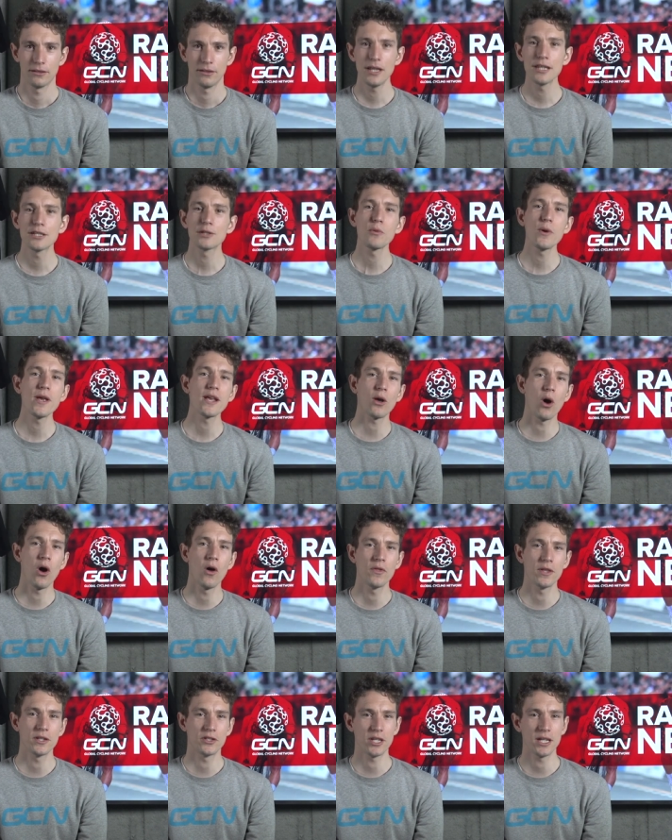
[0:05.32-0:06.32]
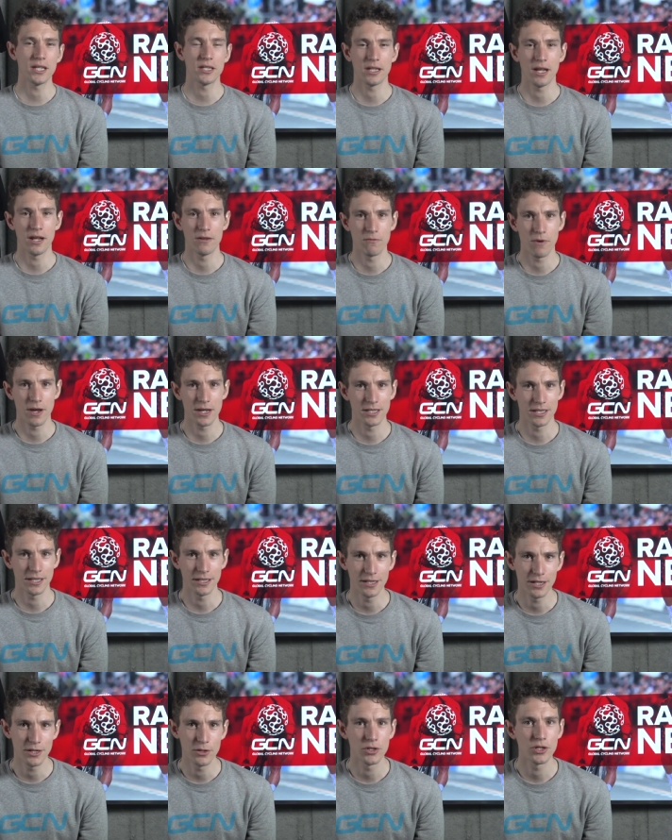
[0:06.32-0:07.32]
This week on the GCN
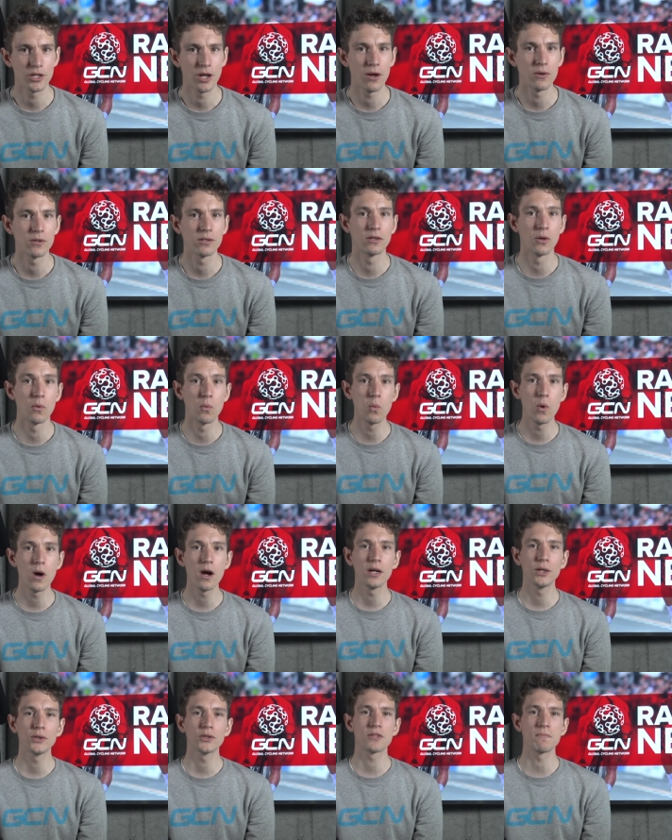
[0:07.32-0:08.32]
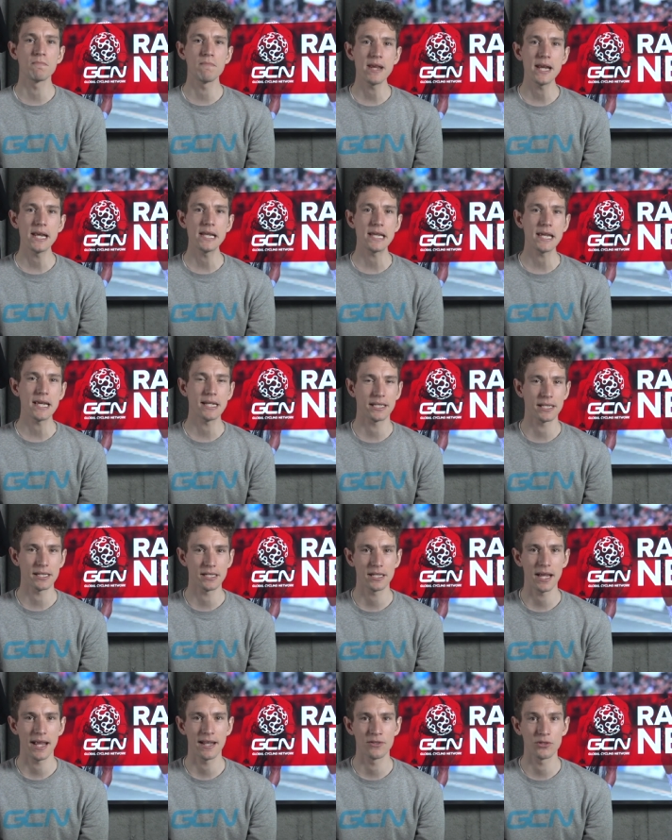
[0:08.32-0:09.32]
Racing News Show, the world's media
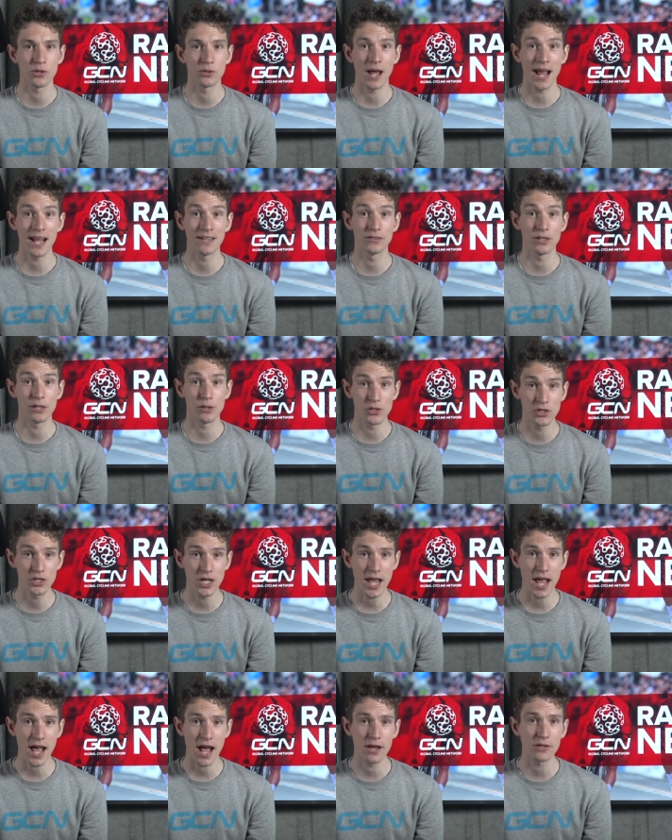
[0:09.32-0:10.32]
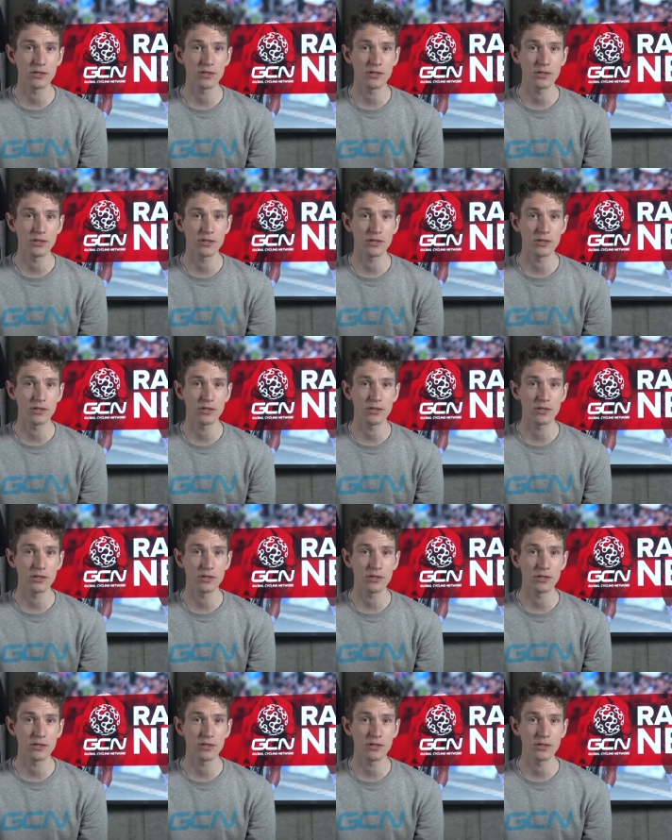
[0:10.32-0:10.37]
descends on Andalusia